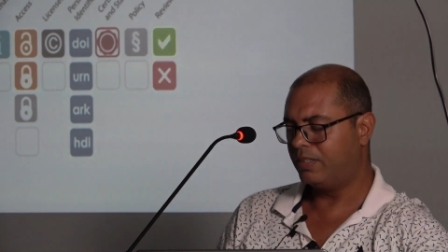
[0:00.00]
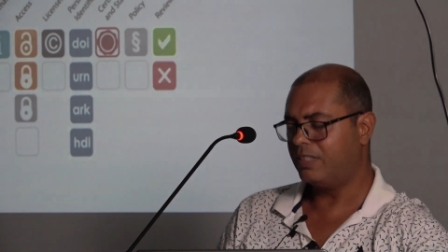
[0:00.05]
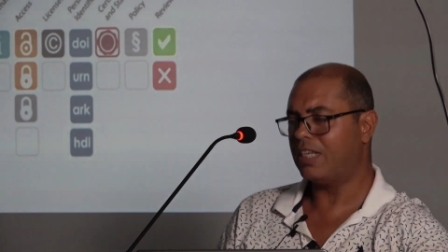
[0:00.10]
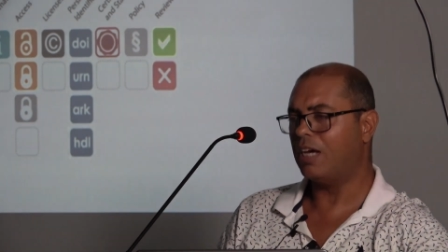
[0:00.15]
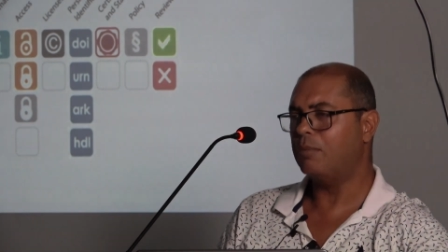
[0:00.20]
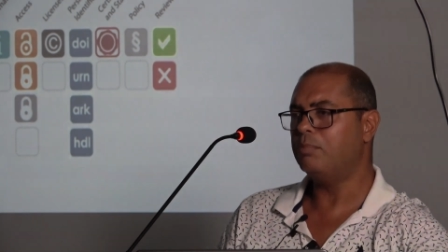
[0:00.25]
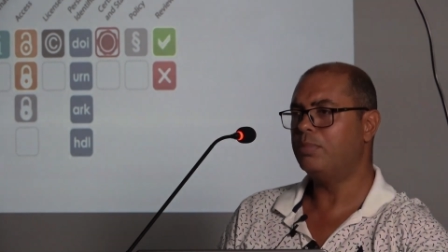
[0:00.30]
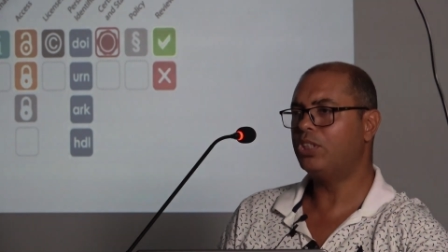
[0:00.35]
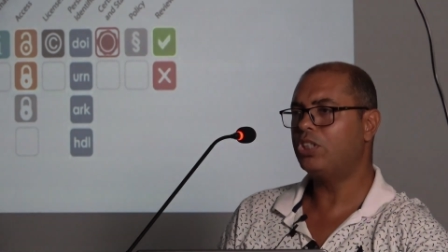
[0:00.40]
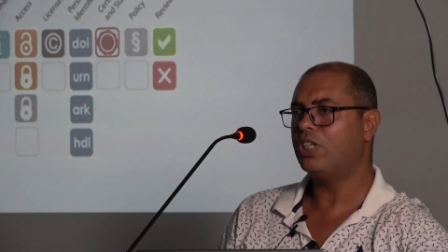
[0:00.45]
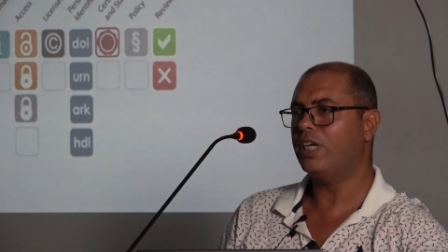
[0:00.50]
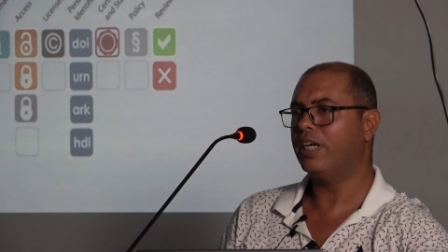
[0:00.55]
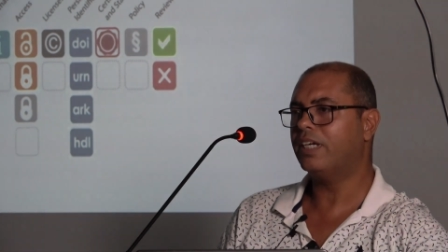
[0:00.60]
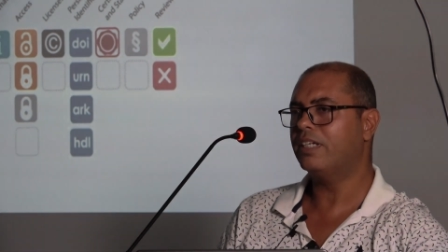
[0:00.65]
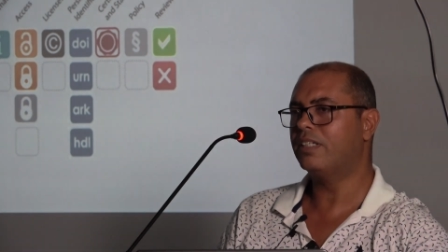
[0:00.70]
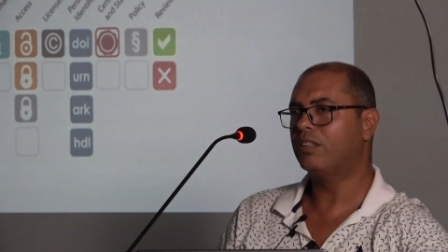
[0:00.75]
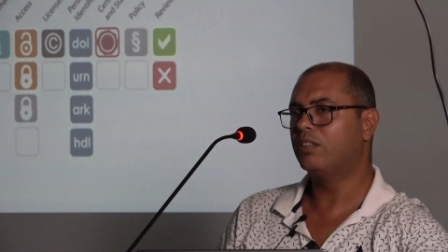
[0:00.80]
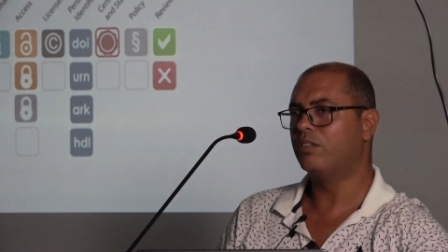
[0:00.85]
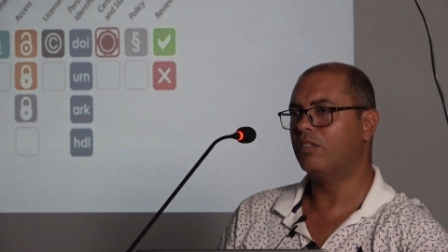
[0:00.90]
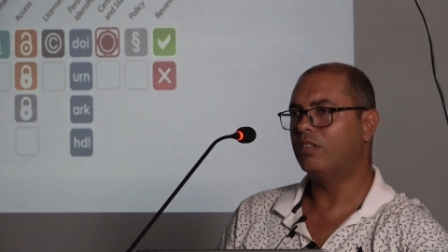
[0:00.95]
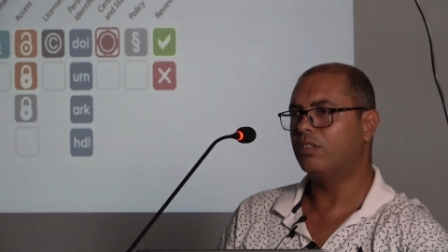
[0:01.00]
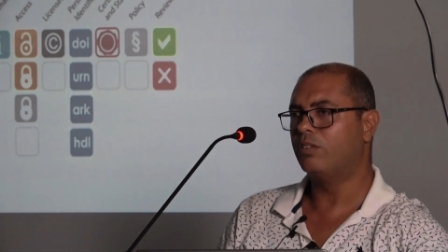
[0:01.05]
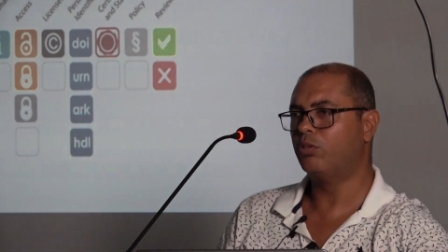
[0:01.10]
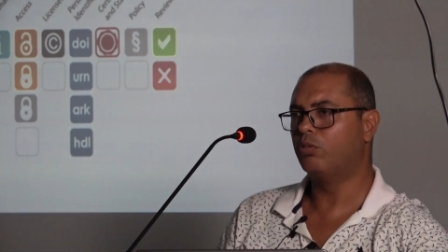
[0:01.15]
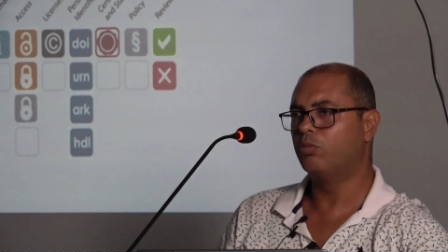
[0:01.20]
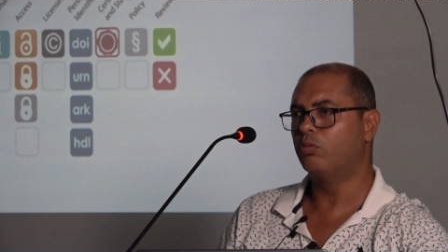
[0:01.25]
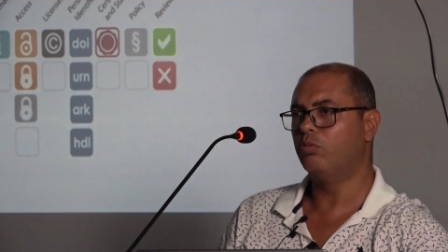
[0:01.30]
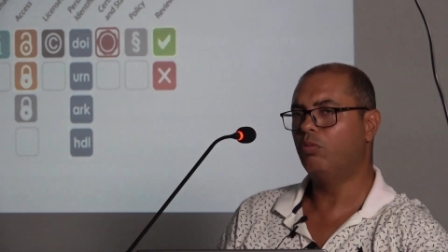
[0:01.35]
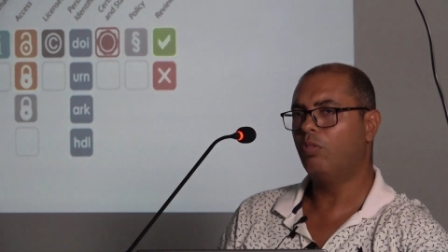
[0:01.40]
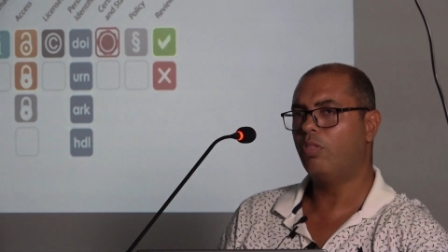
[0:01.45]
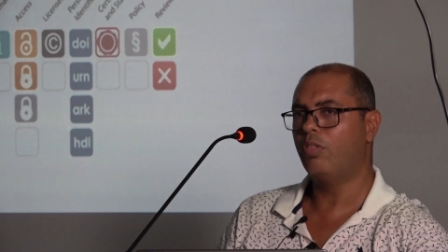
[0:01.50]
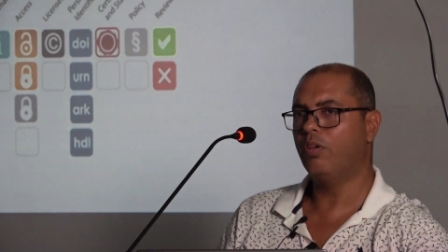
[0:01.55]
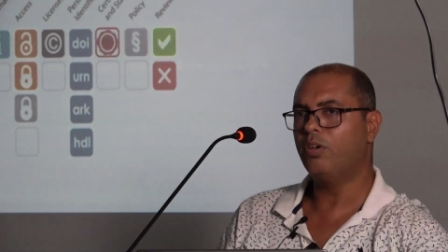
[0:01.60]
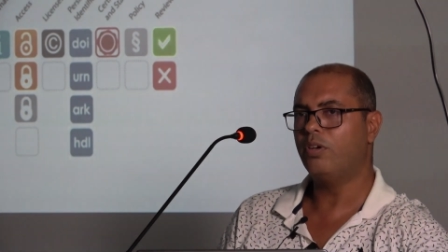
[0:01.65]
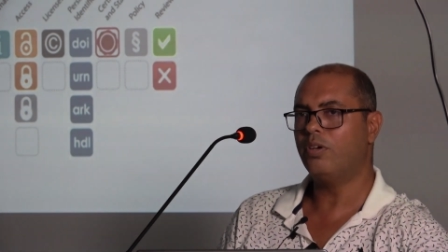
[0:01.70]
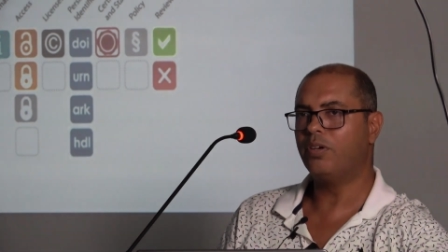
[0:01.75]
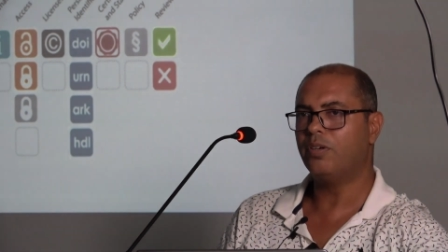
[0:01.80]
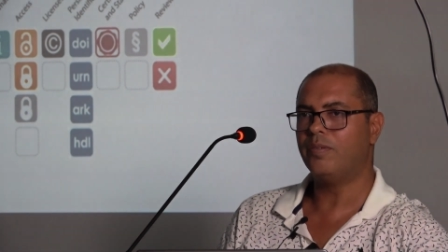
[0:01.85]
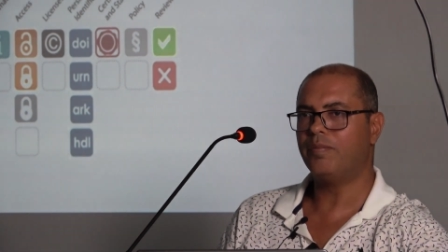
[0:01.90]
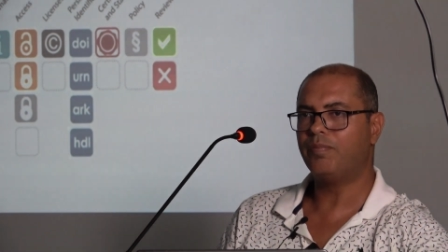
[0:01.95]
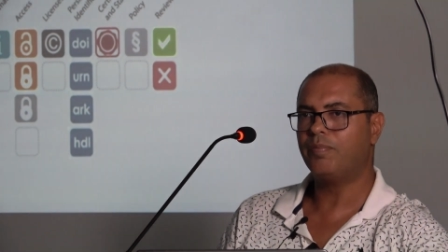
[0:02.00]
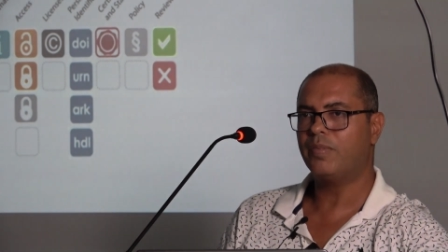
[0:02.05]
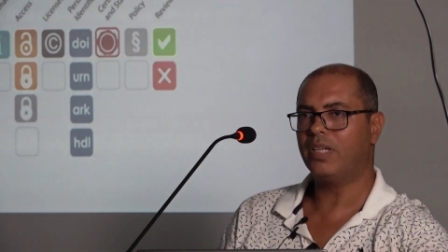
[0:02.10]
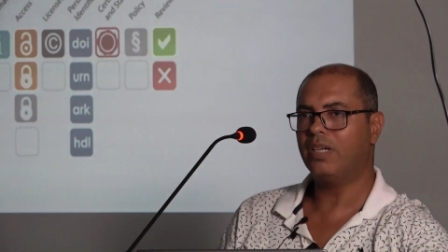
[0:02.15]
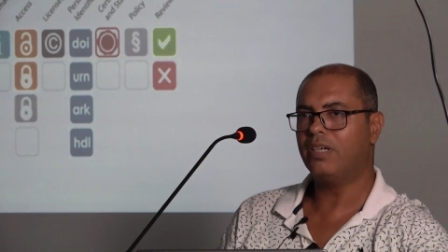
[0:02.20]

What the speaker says: subject, to the